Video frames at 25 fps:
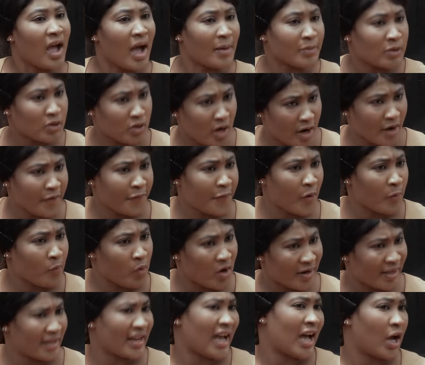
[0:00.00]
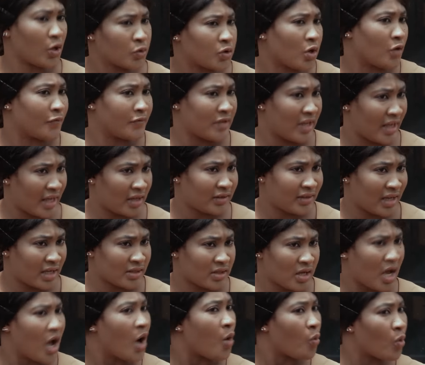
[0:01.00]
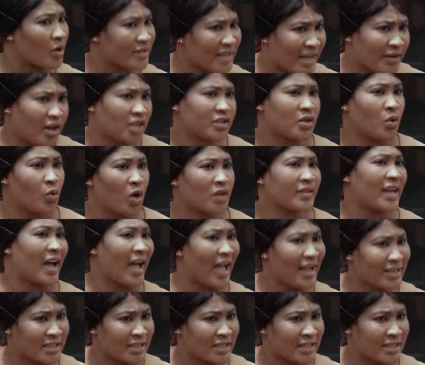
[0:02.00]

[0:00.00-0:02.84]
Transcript: I'm sorry from walking out of the elders. Was I not the one that